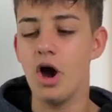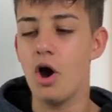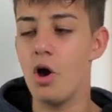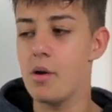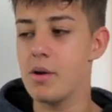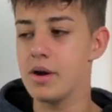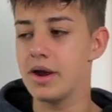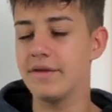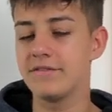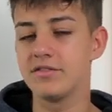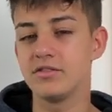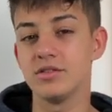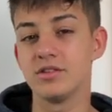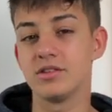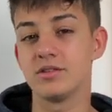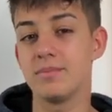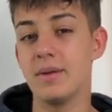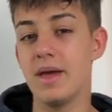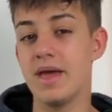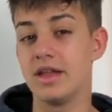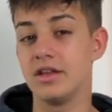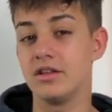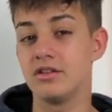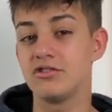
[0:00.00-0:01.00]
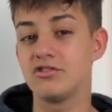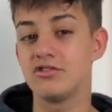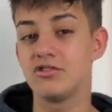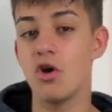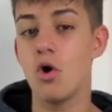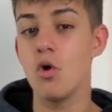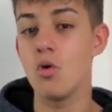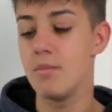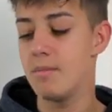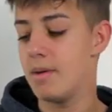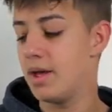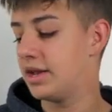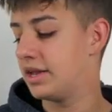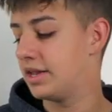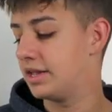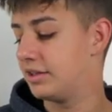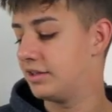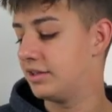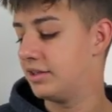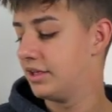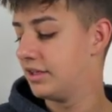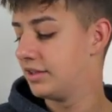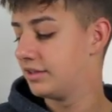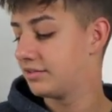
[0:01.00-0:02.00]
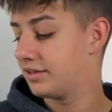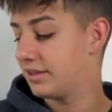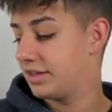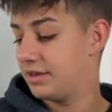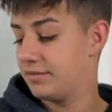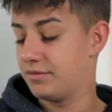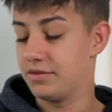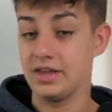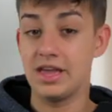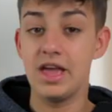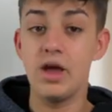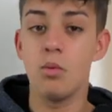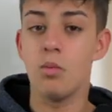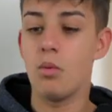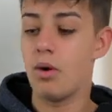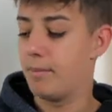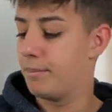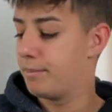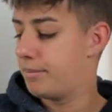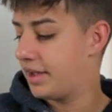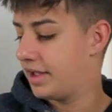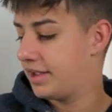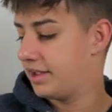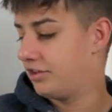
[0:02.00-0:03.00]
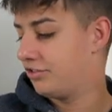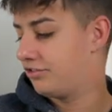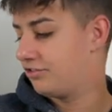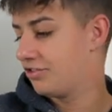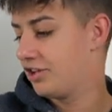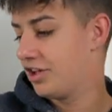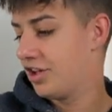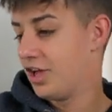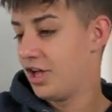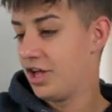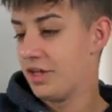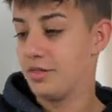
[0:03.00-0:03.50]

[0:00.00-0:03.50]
I would have to spend so many to even get one page.